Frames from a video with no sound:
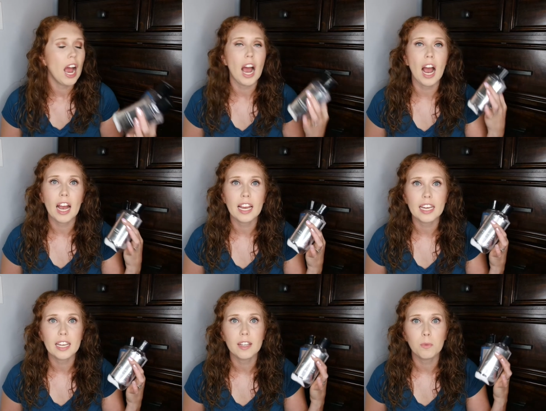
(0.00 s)

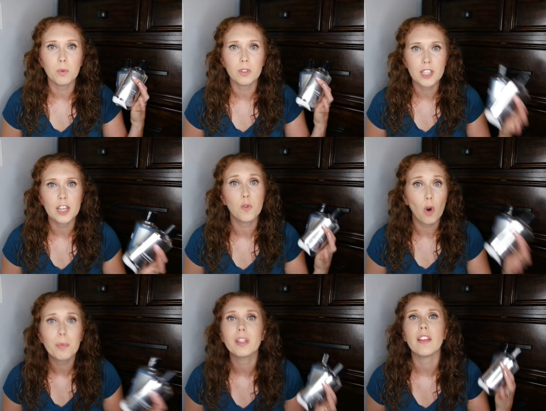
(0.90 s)
i will say
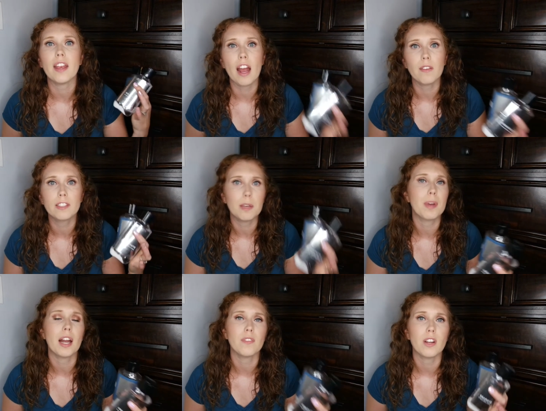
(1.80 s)
normally they have some
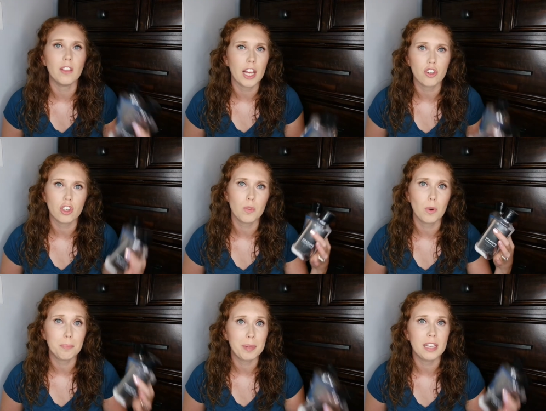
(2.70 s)
kind of collection
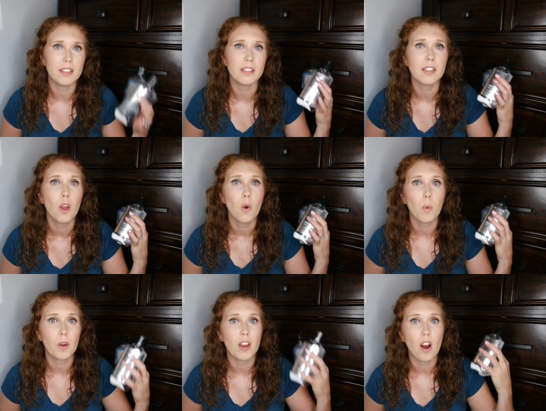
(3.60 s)
or bins
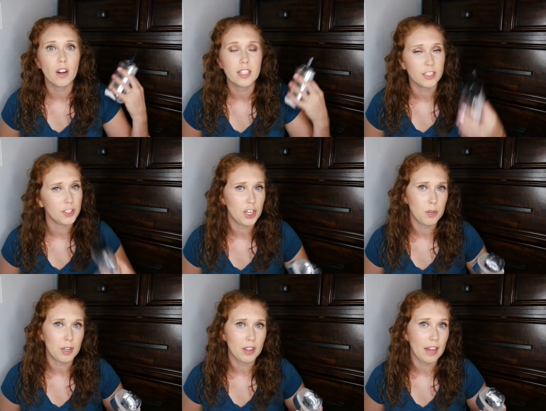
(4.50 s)
where they are
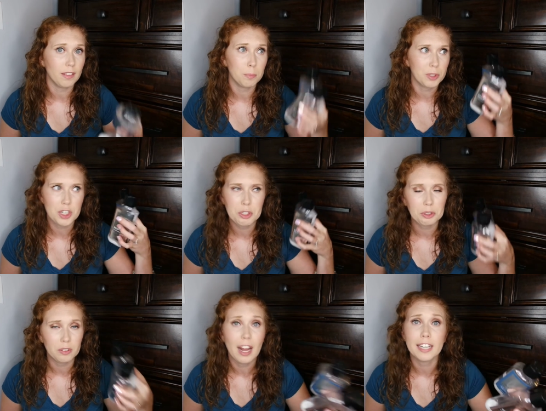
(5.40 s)
discontinuing that
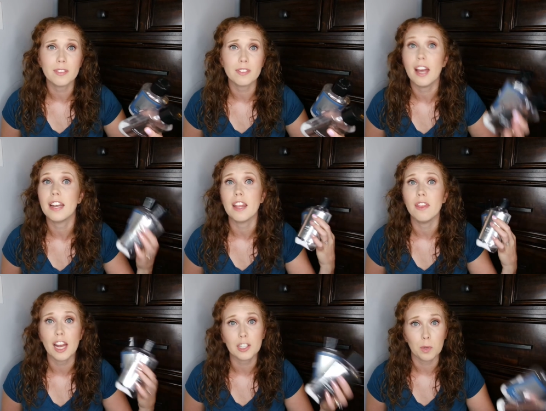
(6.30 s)
particular line of scent and
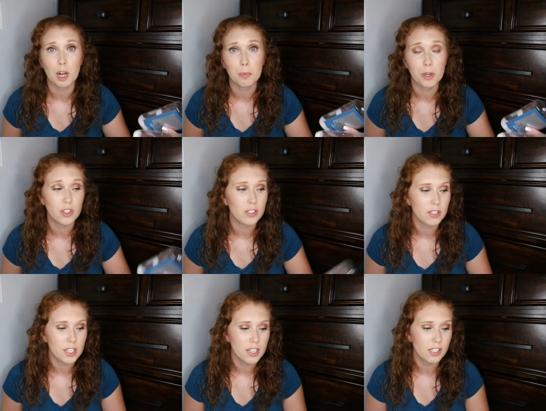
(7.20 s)
that's when i'll purchase
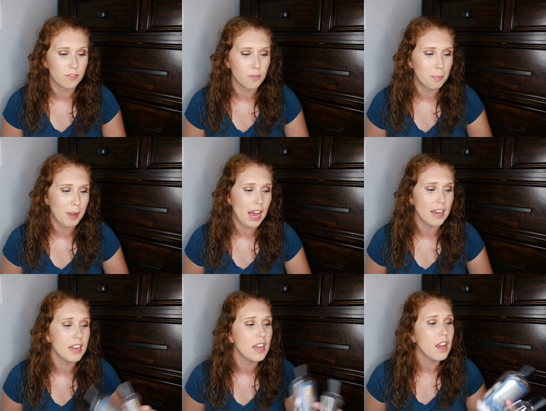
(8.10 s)
these for ben